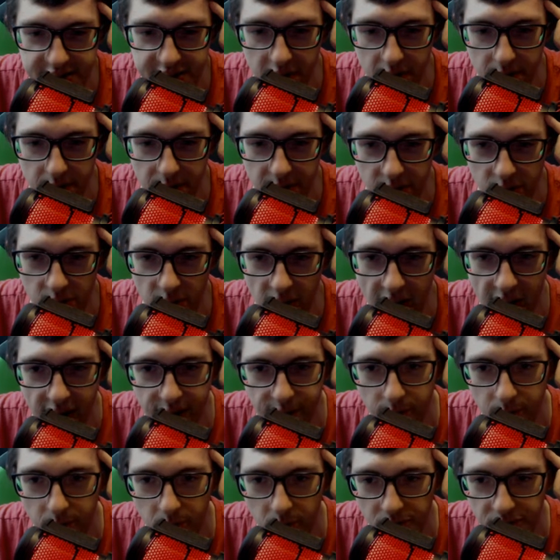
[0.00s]
going to be
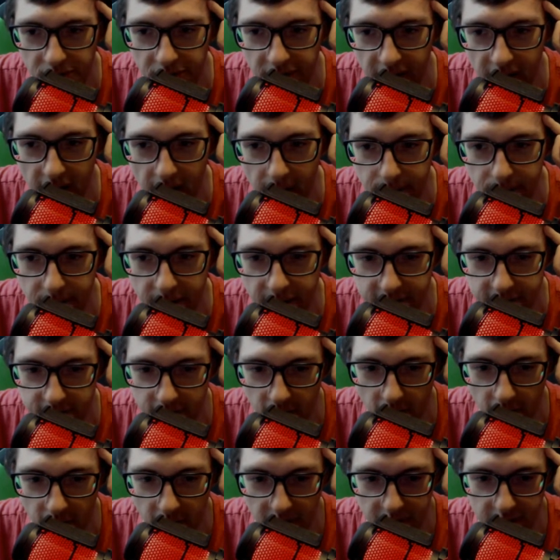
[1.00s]
laughable to not pick
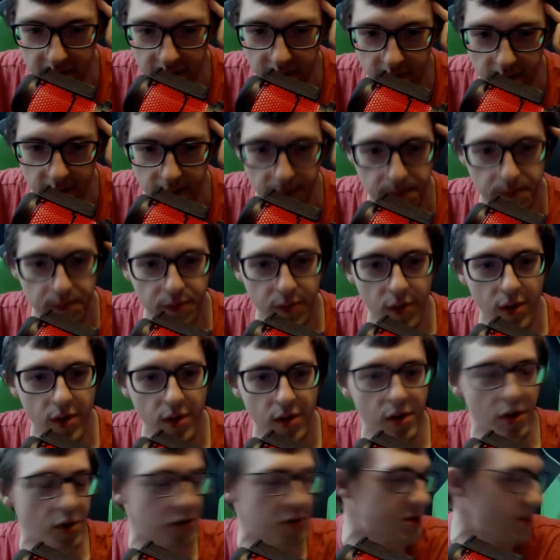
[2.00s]
Taric,
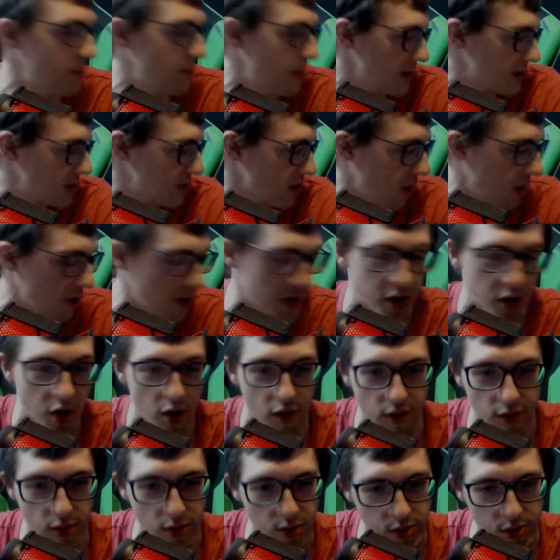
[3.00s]
or to pick Taric
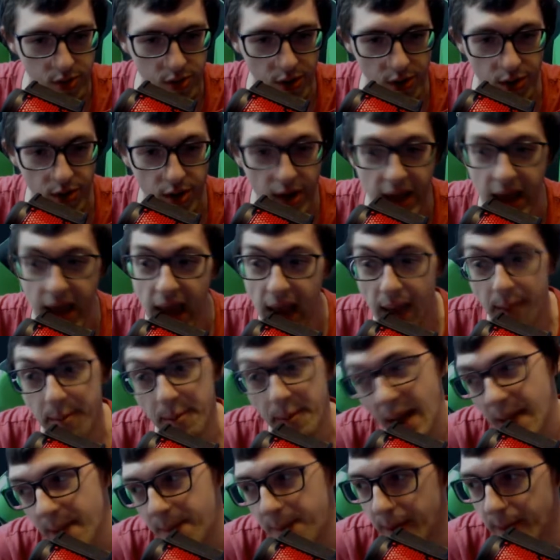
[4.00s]
over Lulu. It
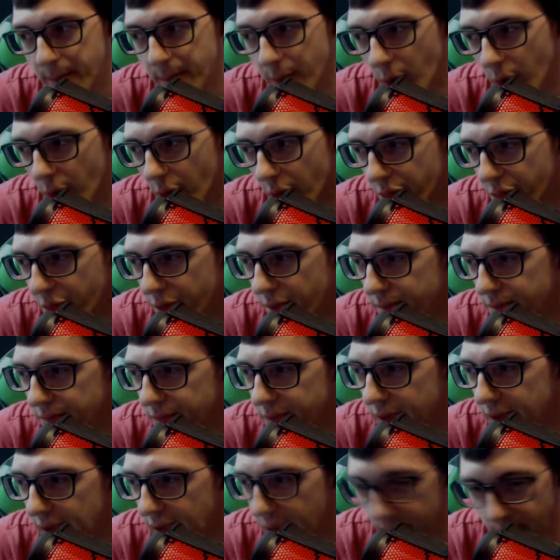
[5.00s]
might be both.
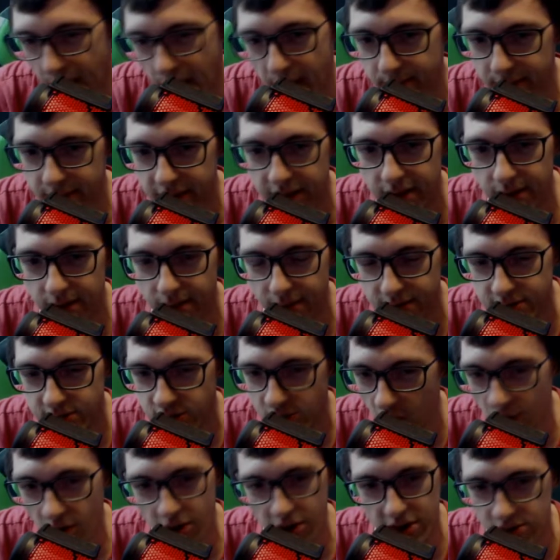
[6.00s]
It might be
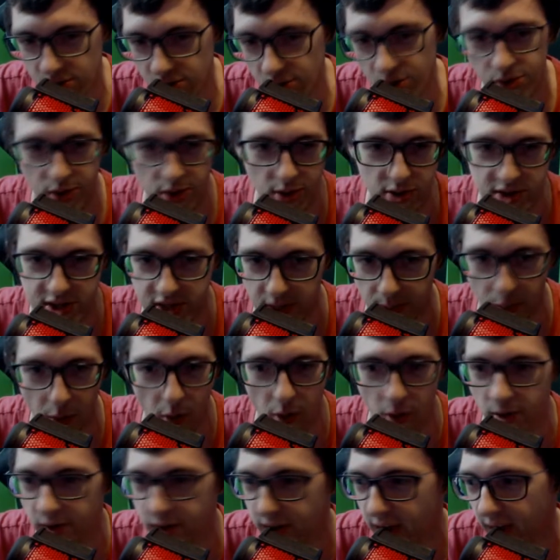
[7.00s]
Taric Lulu
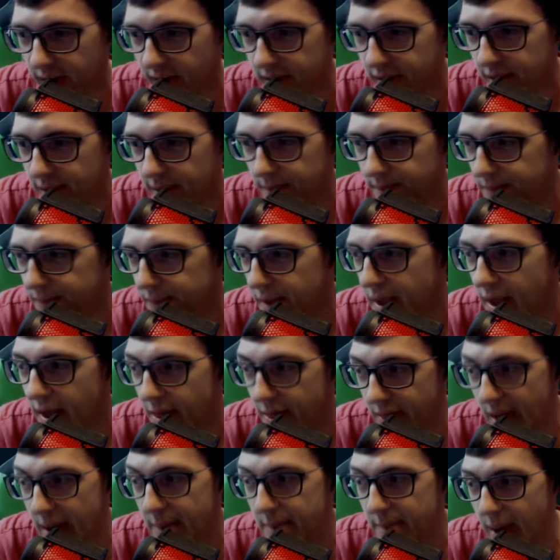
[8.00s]
support deck.
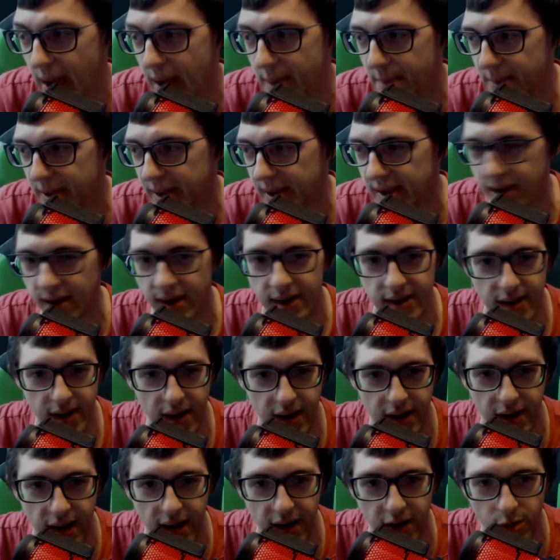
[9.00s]
That might be it.
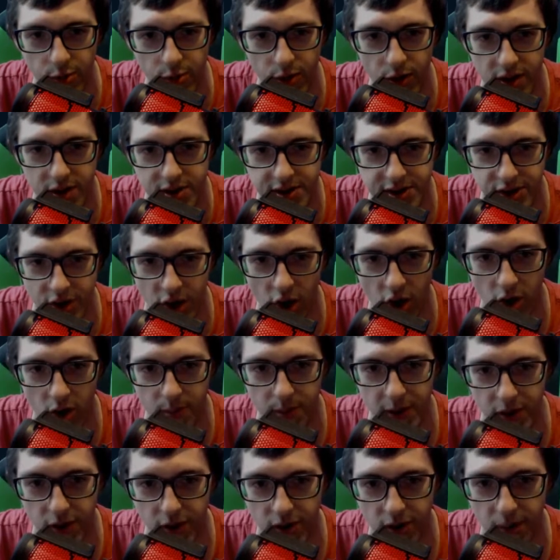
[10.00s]
And then it runs
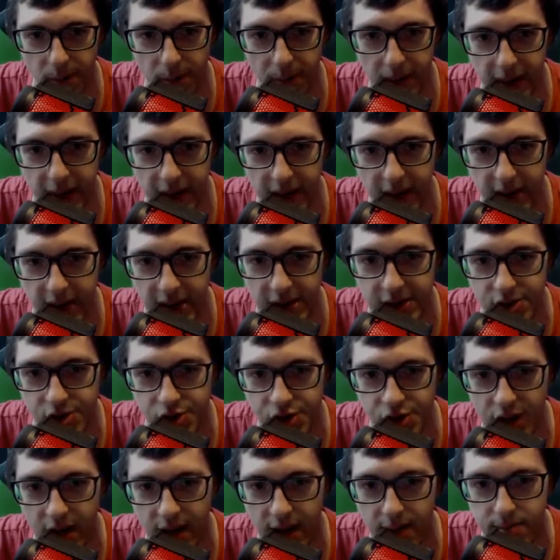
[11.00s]
Arbiter of the Peak and
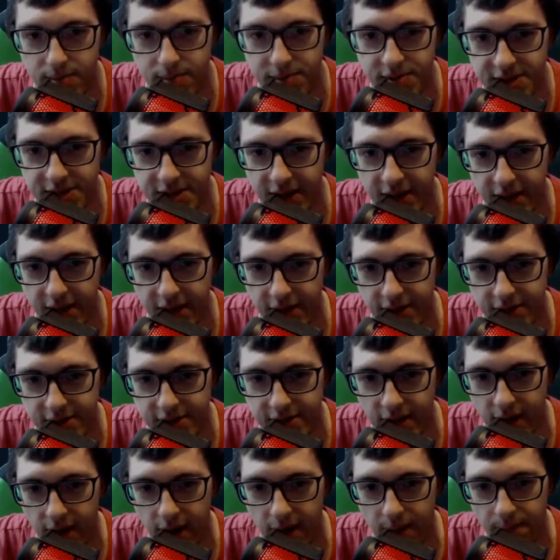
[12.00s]
Gems,
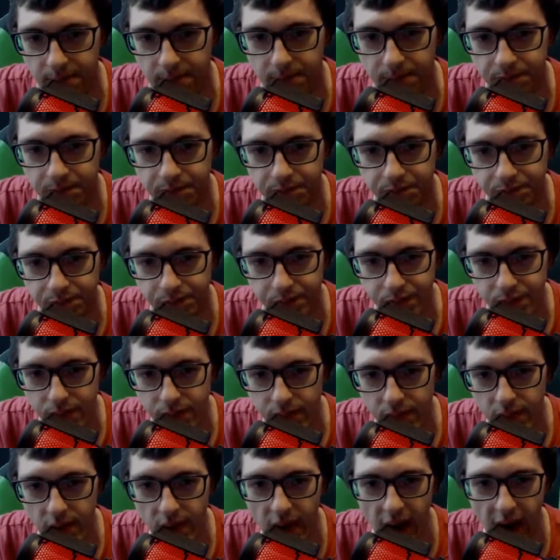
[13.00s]
and
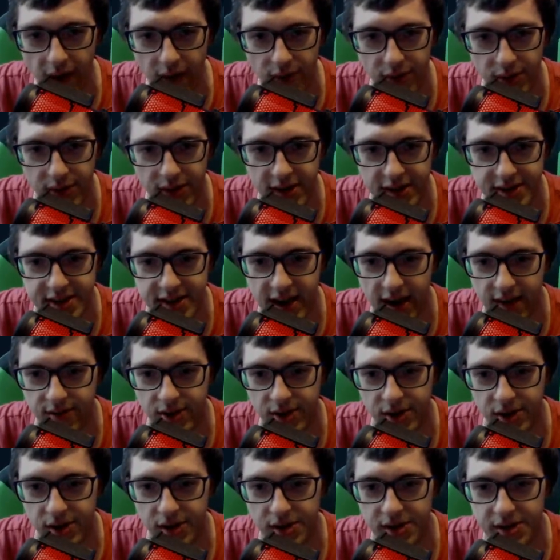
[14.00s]
everything's having
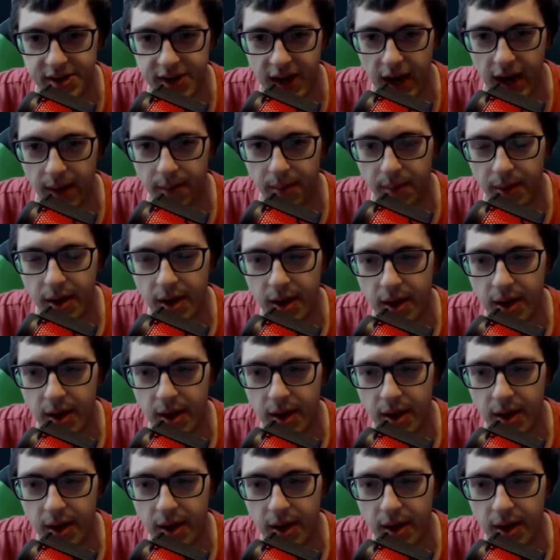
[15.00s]
a good time.